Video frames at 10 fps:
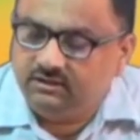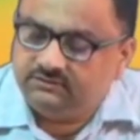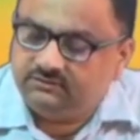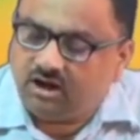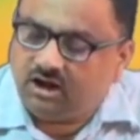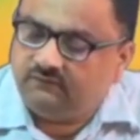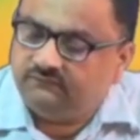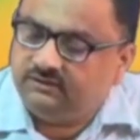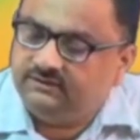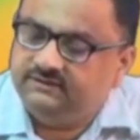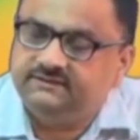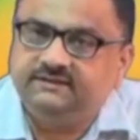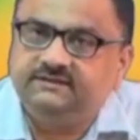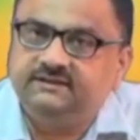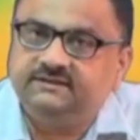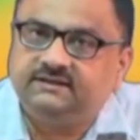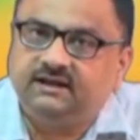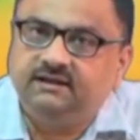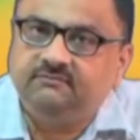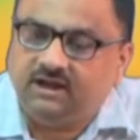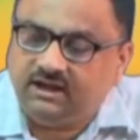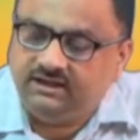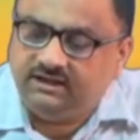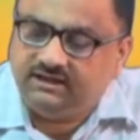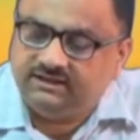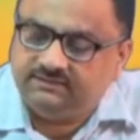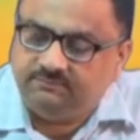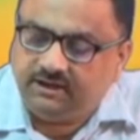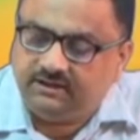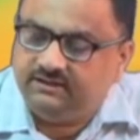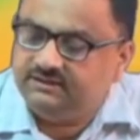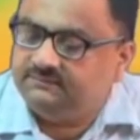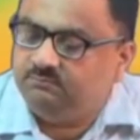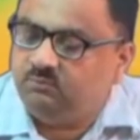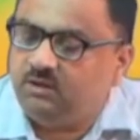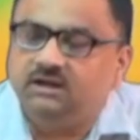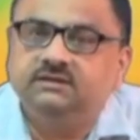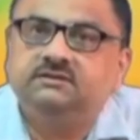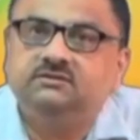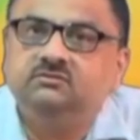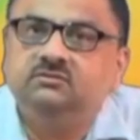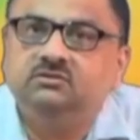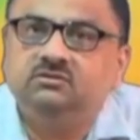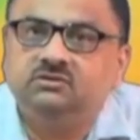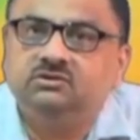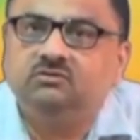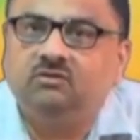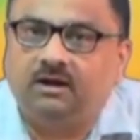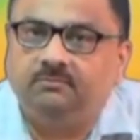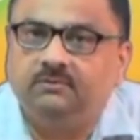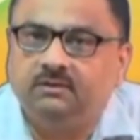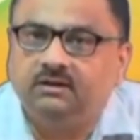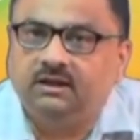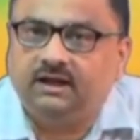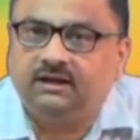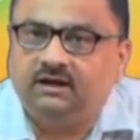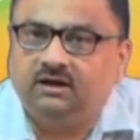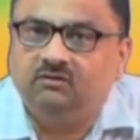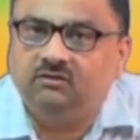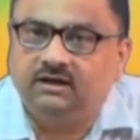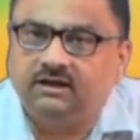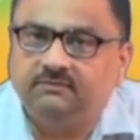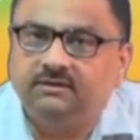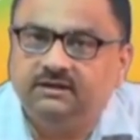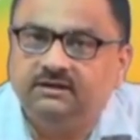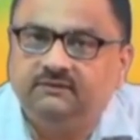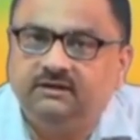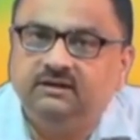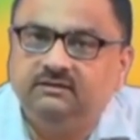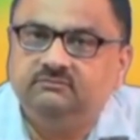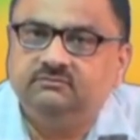So, after this residence time, I can expect this pulse to show up at the outlet, I mean in a very